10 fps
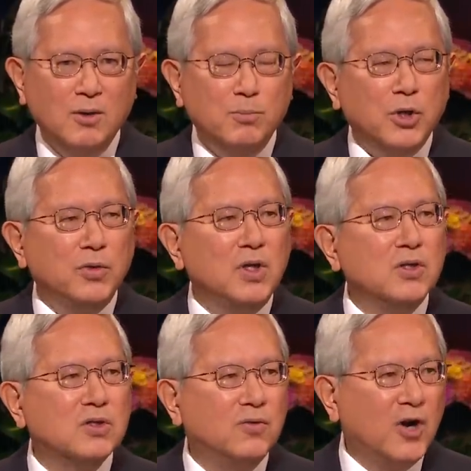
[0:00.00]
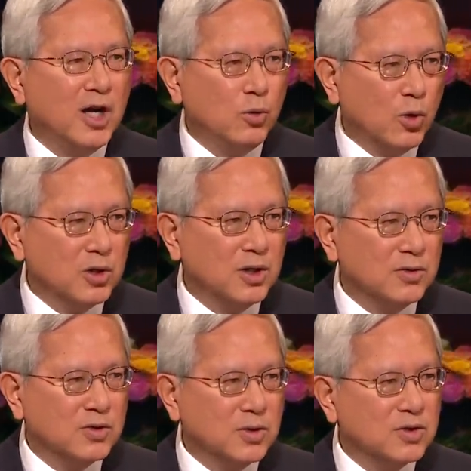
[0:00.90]
but these divine
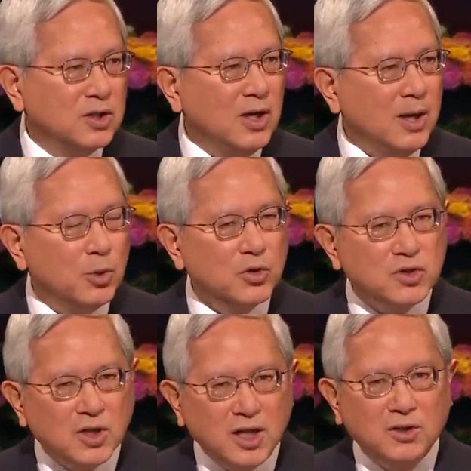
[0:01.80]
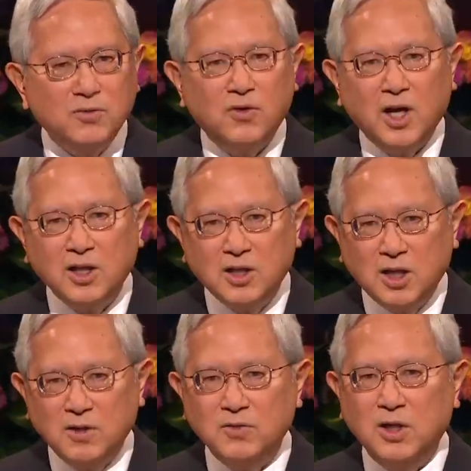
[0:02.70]
ordinances enable sanctifying
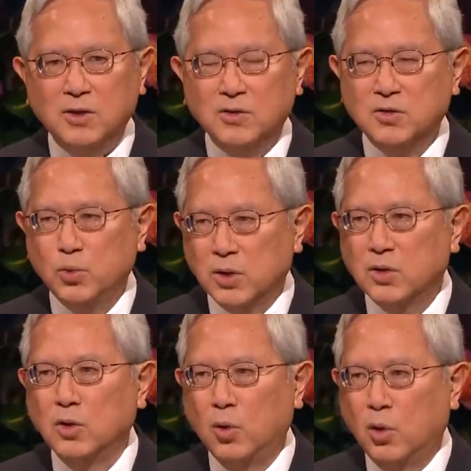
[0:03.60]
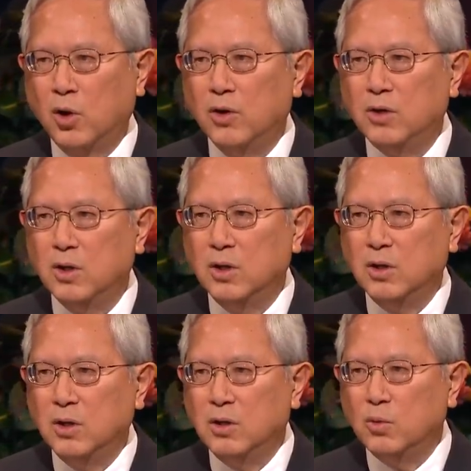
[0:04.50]
covenants with the Lord,
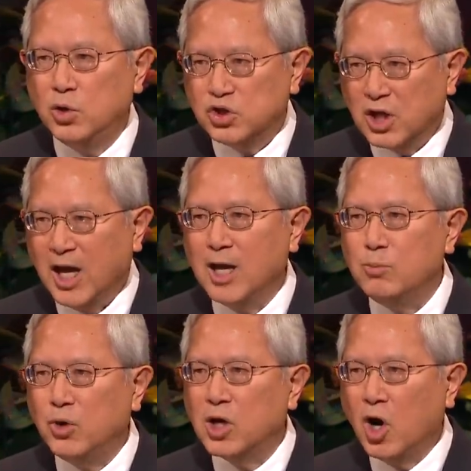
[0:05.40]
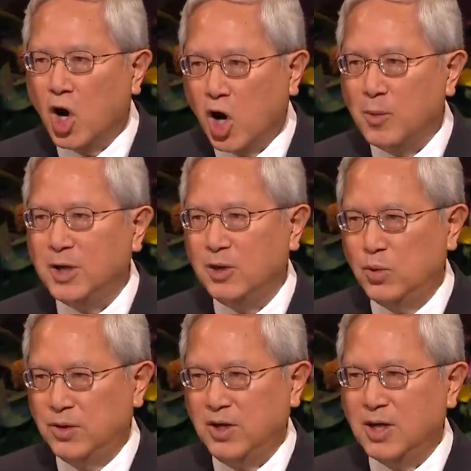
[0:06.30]
which can bring harmony
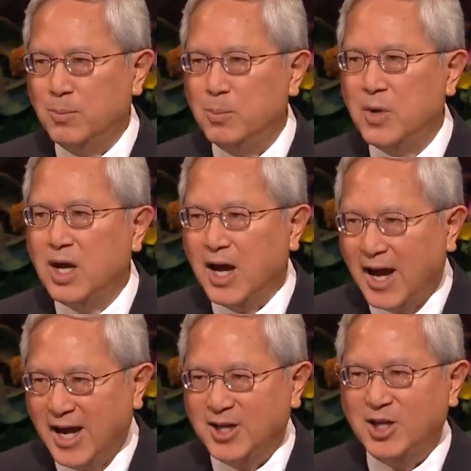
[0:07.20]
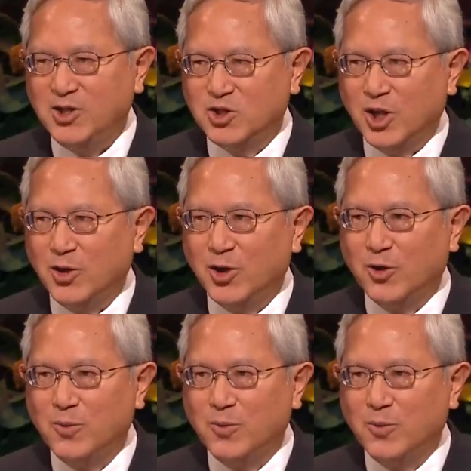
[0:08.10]
with Him and each other.